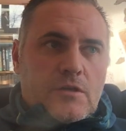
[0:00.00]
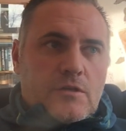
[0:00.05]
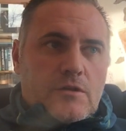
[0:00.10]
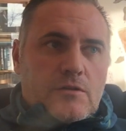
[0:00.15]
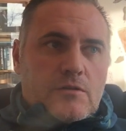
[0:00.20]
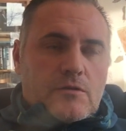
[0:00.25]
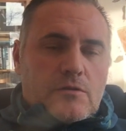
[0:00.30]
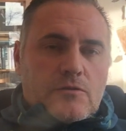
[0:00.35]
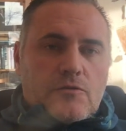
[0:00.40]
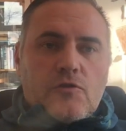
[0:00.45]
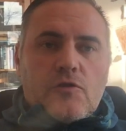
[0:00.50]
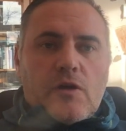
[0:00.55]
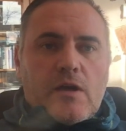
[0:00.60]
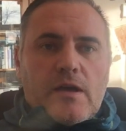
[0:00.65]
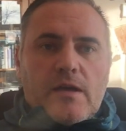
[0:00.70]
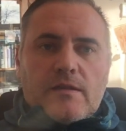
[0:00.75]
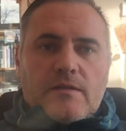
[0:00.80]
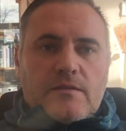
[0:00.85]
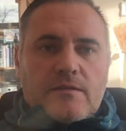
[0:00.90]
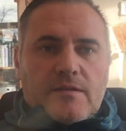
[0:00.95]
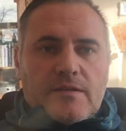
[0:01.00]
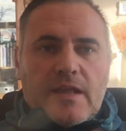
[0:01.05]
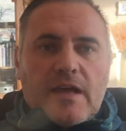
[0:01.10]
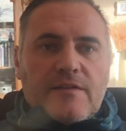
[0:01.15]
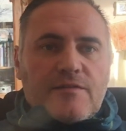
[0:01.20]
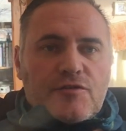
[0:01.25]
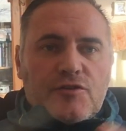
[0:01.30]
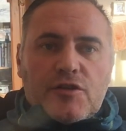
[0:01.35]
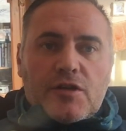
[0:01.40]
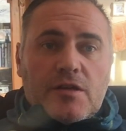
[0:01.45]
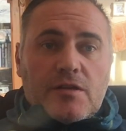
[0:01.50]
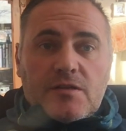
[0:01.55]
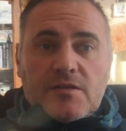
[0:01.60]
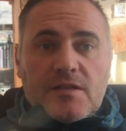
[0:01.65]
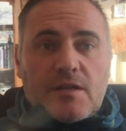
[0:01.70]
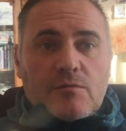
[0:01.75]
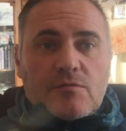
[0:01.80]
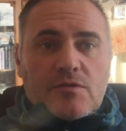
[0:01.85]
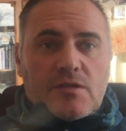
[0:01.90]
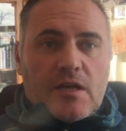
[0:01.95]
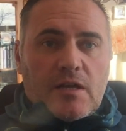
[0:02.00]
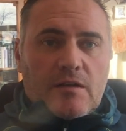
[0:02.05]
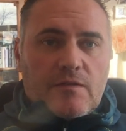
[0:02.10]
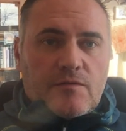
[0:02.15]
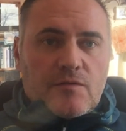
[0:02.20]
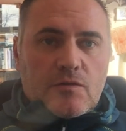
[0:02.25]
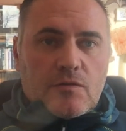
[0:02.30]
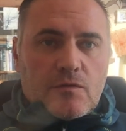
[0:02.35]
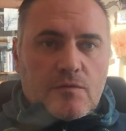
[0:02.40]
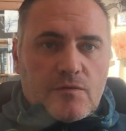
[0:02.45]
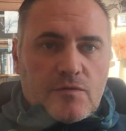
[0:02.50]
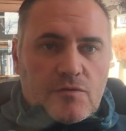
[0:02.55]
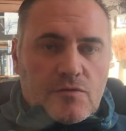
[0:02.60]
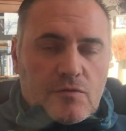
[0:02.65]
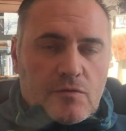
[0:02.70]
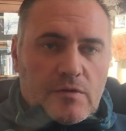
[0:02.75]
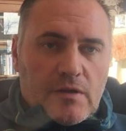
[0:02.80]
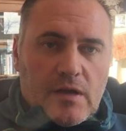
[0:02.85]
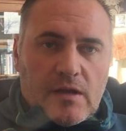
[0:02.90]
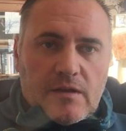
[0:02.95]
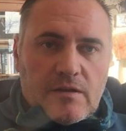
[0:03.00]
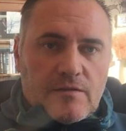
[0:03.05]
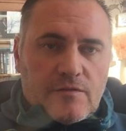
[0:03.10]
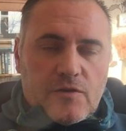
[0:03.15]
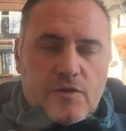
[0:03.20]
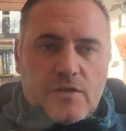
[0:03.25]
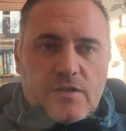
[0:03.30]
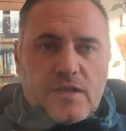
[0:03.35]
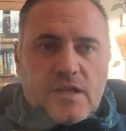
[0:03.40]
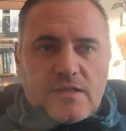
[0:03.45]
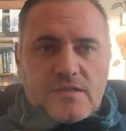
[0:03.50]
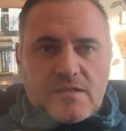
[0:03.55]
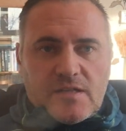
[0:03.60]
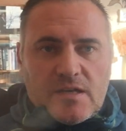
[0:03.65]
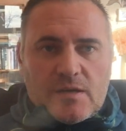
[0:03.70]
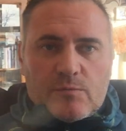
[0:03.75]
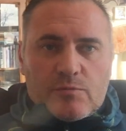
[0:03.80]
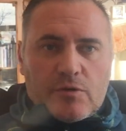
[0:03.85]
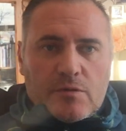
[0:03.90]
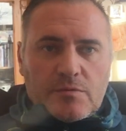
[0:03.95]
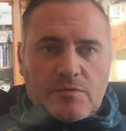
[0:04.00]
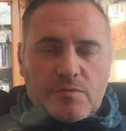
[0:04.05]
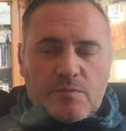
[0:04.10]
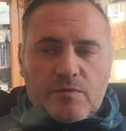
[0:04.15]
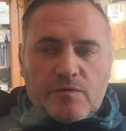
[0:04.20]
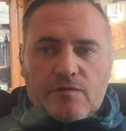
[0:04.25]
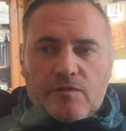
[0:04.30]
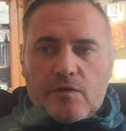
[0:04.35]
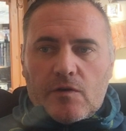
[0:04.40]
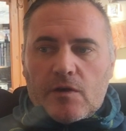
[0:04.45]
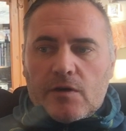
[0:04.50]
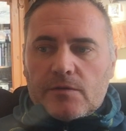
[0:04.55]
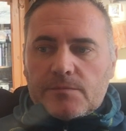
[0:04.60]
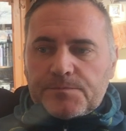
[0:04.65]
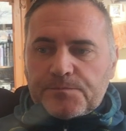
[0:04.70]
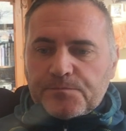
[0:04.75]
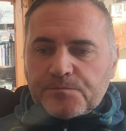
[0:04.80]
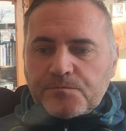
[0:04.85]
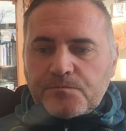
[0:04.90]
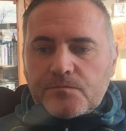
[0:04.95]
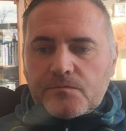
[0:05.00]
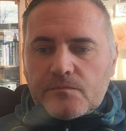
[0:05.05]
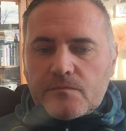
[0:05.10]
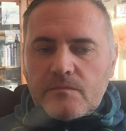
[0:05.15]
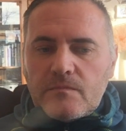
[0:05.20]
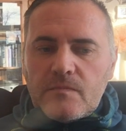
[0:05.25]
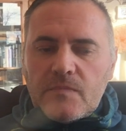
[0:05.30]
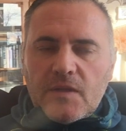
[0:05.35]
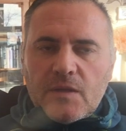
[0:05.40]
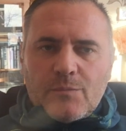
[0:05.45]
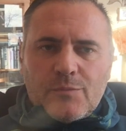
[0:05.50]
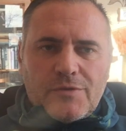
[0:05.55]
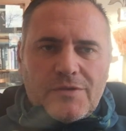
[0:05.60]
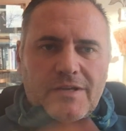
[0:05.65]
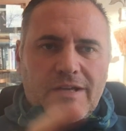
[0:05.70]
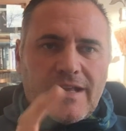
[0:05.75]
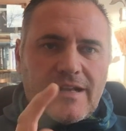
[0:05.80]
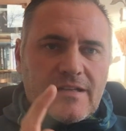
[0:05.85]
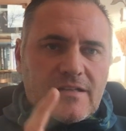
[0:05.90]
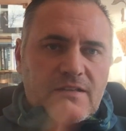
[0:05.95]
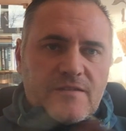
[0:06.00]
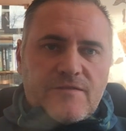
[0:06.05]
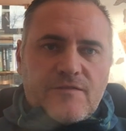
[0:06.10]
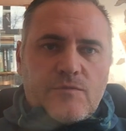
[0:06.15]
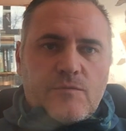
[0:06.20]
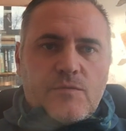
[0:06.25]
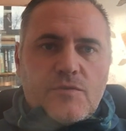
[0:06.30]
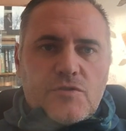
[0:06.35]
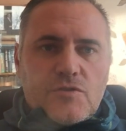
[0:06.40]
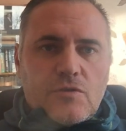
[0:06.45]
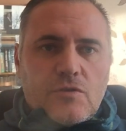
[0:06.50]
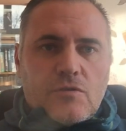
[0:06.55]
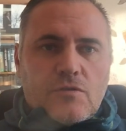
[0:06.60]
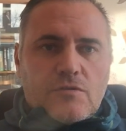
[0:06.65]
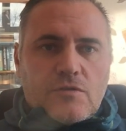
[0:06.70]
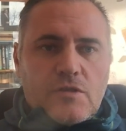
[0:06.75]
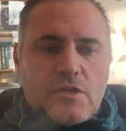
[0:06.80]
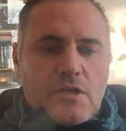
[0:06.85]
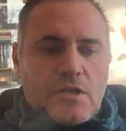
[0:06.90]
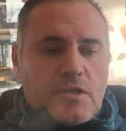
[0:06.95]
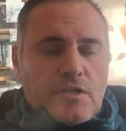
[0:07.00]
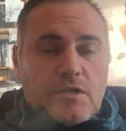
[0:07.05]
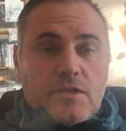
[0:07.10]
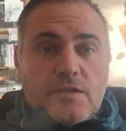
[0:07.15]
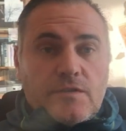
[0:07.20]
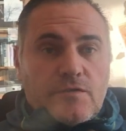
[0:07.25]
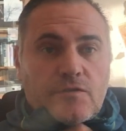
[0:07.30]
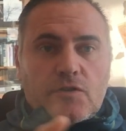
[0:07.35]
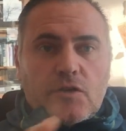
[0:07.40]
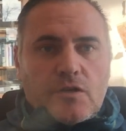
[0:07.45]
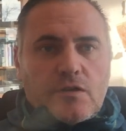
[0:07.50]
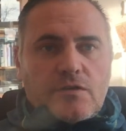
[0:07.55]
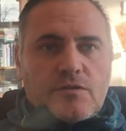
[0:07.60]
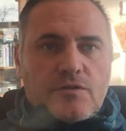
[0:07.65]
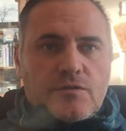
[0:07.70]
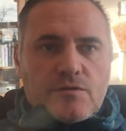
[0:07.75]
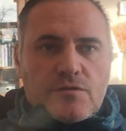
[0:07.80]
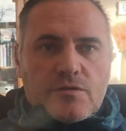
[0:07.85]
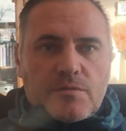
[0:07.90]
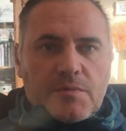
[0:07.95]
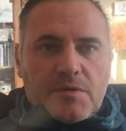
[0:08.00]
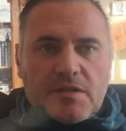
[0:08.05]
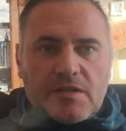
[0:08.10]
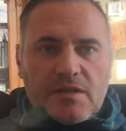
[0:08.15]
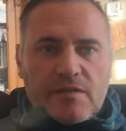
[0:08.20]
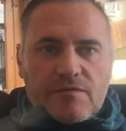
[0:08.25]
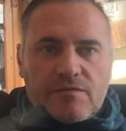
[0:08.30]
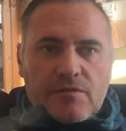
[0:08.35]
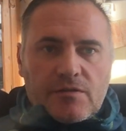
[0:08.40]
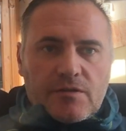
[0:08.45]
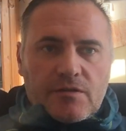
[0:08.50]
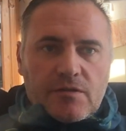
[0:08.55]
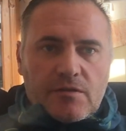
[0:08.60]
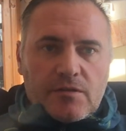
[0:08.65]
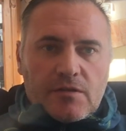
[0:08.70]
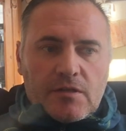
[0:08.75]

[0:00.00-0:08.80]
Life changes outside of your comfort zone. You've heard that saying probably before. But to get a different result, you've got to do something different.